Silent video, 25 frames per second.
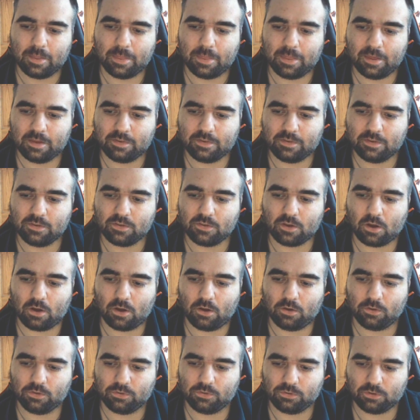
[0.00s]
This is
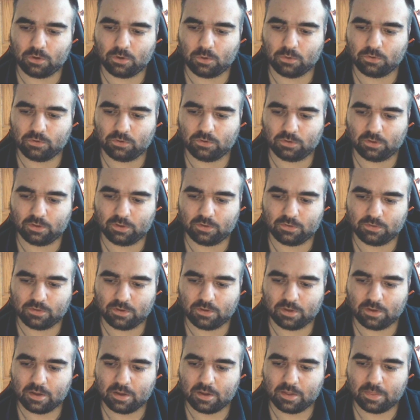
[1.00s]
all
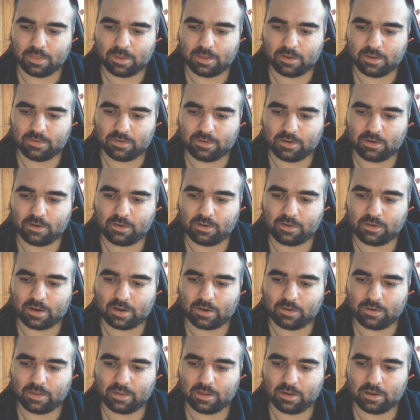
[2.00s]
socialist. This area
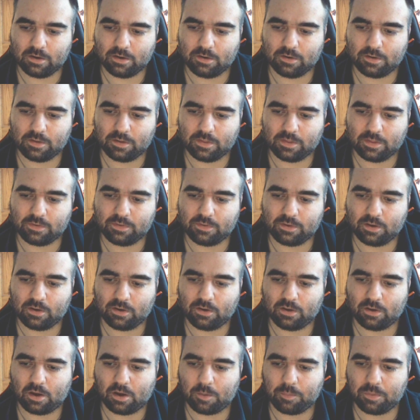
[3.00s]
down here and this
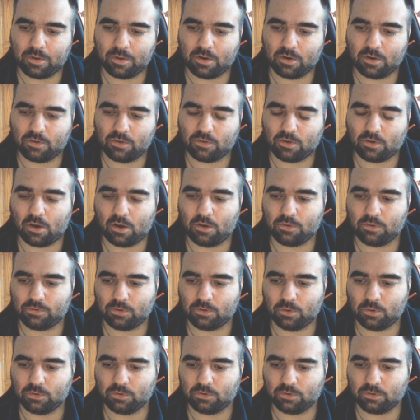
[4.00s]
area up here is all
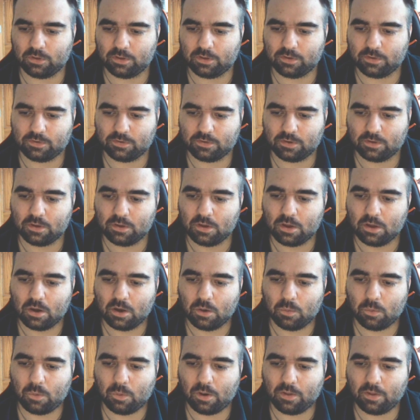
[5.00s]
socialist.
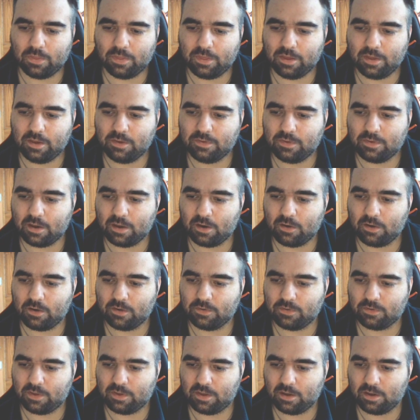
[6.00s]
While these
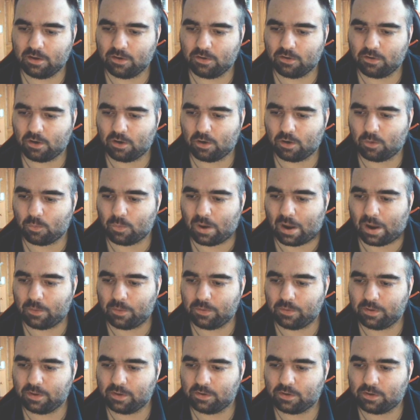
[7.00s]
areas here
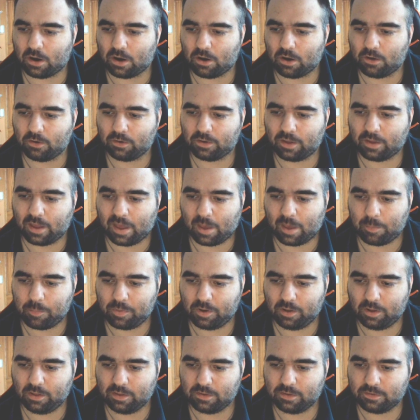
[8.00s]
around it are
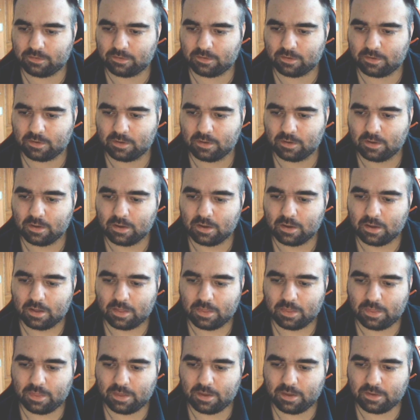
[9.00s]
capitalist,
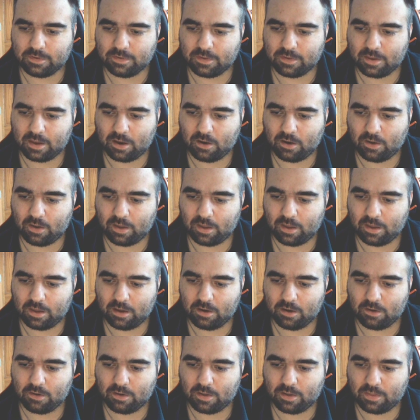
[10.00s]
this area
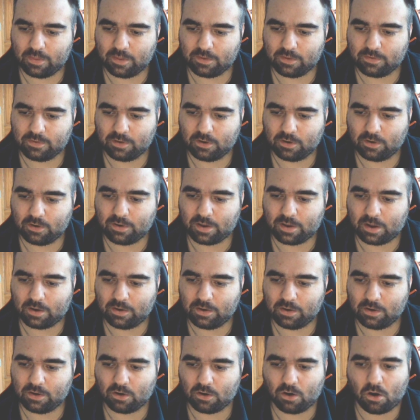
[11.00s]
here and this area down
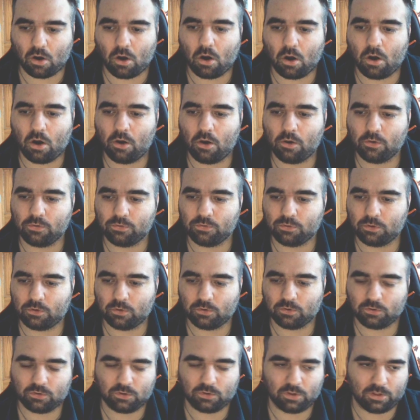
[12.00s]
here are all
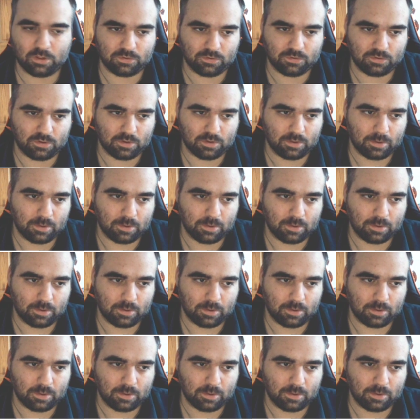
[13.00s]
socialist.